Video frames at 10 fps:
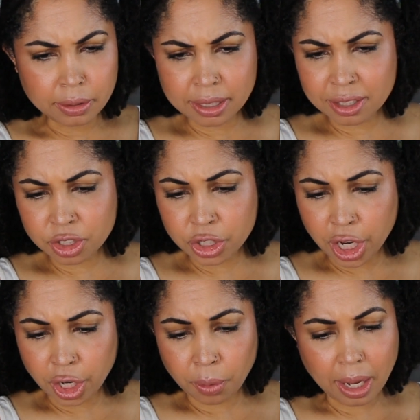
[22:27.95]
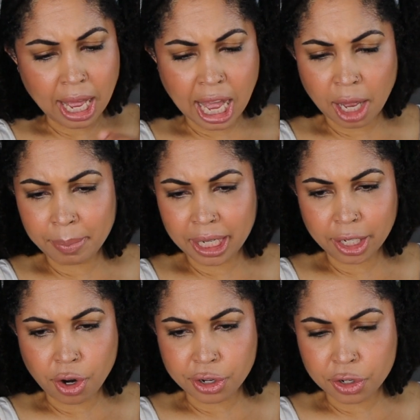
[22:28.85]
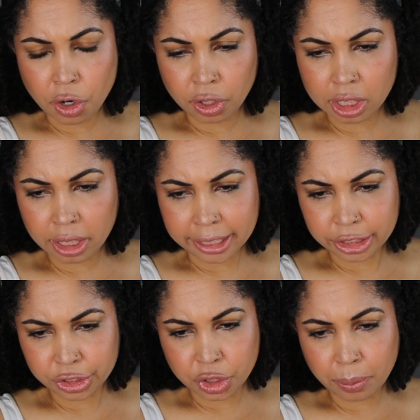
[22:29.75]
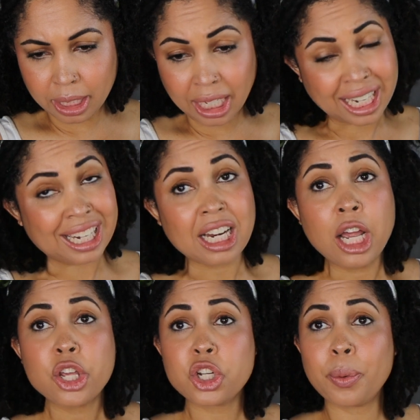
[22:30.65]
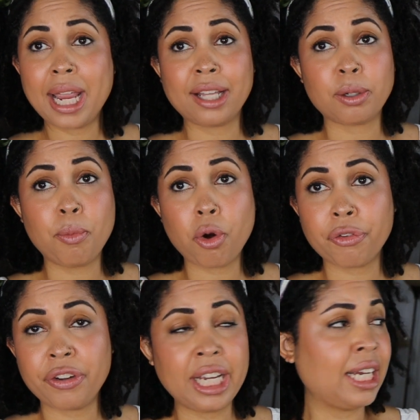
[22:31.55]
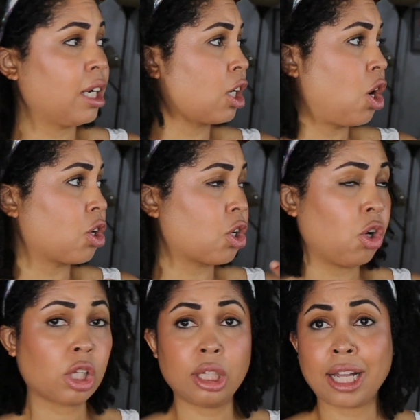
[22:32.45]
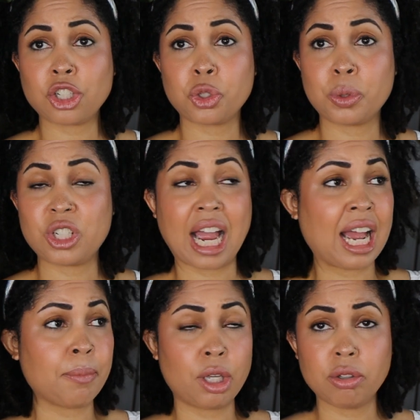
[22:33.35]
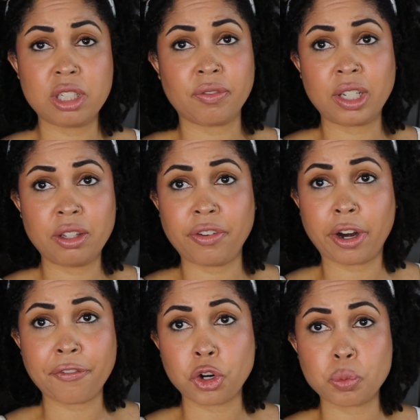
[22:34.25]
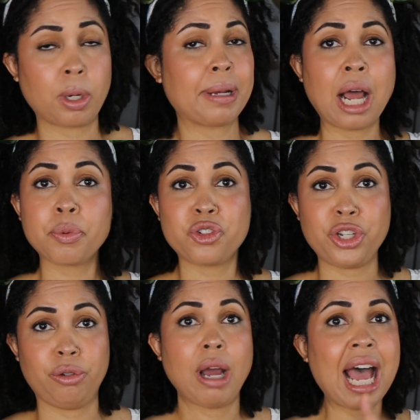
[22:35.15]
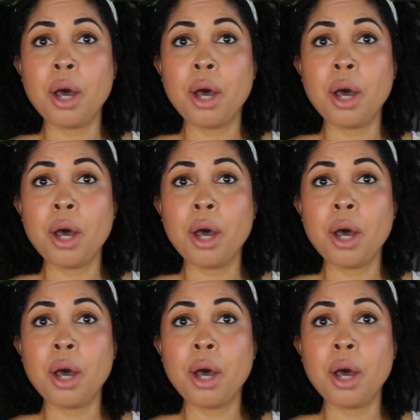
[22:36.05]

This is a no. How many Coca-Cola collections do we need? So we had the Morphe Coca-Cola collections, which I'm guilty of getting the very first one, but I was new.